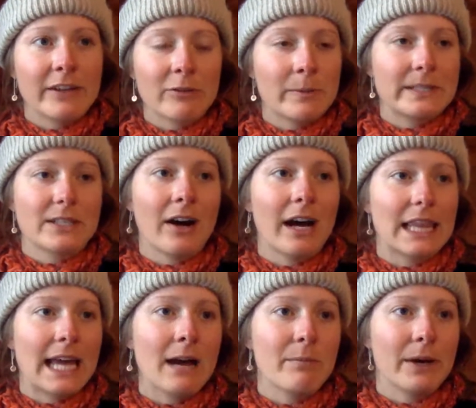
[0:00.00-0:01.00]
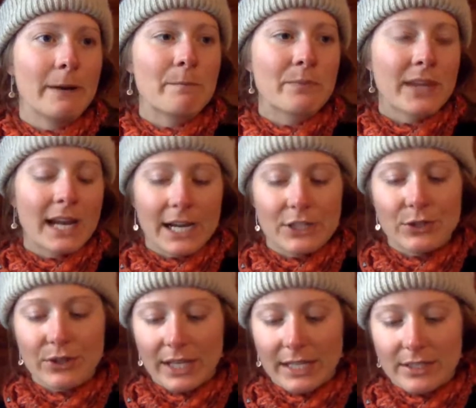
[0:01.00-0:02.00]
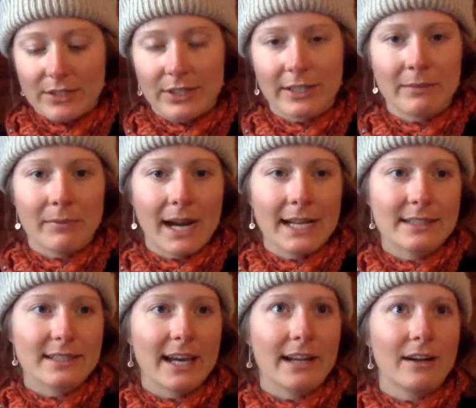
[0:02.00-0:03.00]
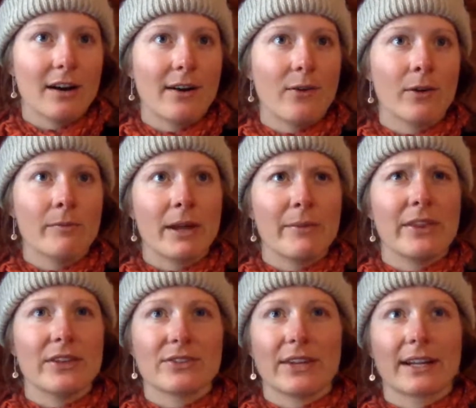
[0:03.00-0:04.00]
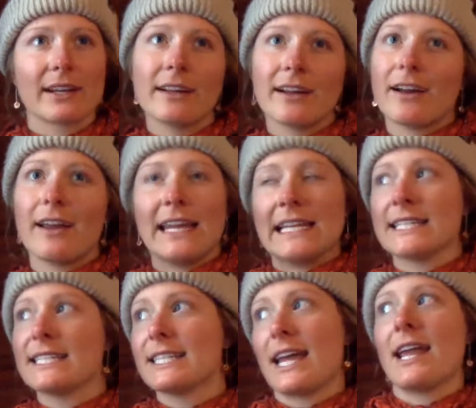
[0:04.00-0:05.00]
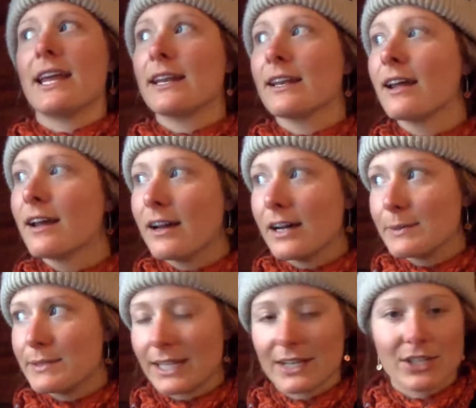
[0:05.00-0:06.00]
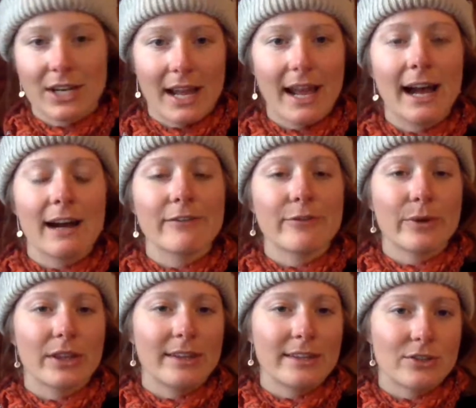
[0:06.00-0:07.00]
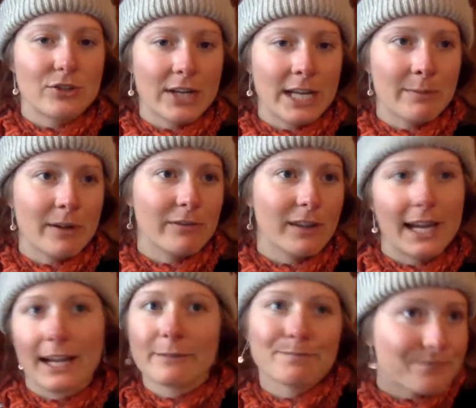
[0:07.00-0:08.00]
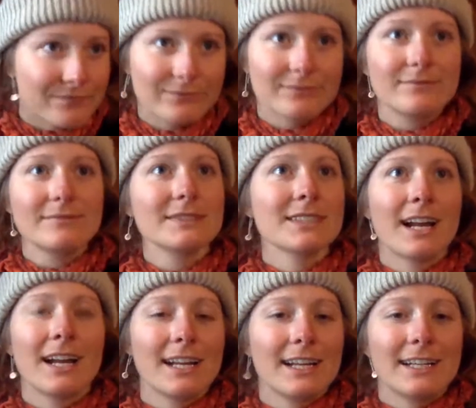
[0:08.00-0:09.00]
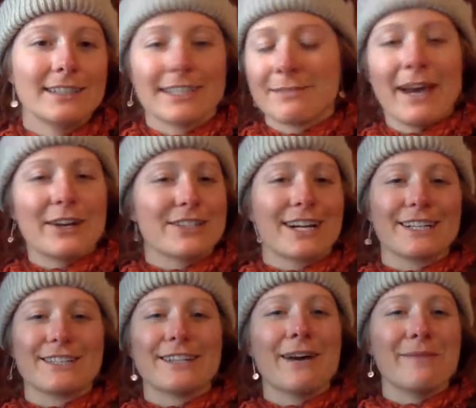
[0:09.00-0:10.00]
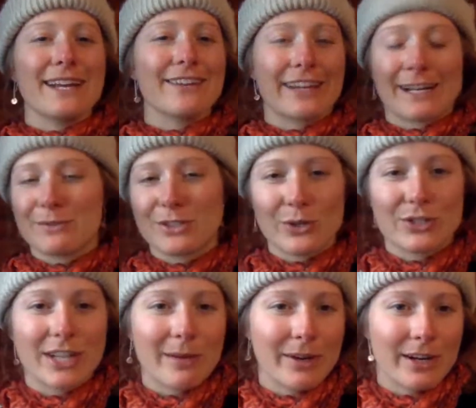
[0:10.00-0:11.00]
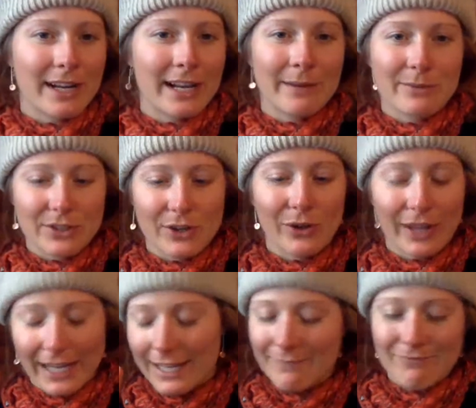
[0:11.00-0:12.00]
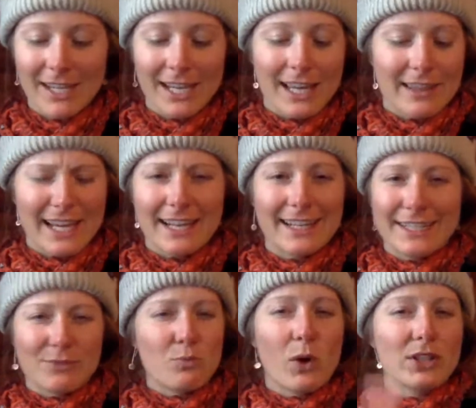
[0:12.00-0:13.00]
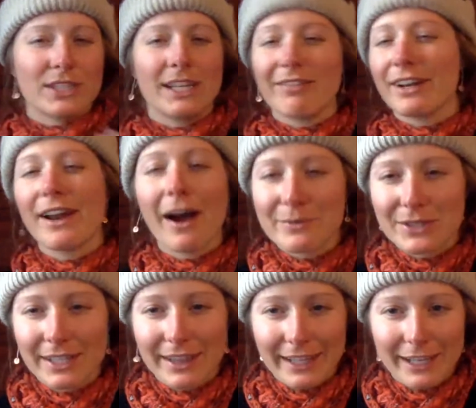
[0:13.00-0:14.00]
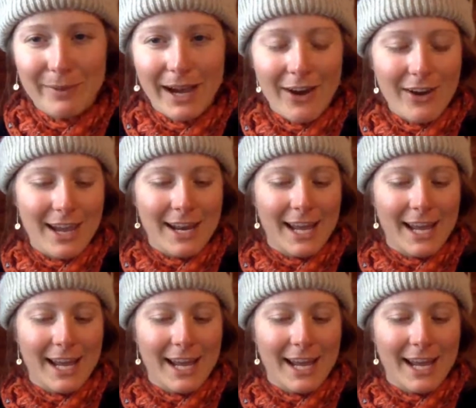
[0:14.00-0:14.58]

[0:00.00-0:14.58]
I've never been taught that, but I do think it's a certain mindset or maybe this like insane obsession I have with this dream of like, doesn't matter. It's not going to stop me. Like I'm so stubborn and I'm so like that it wasn't even an option to think about.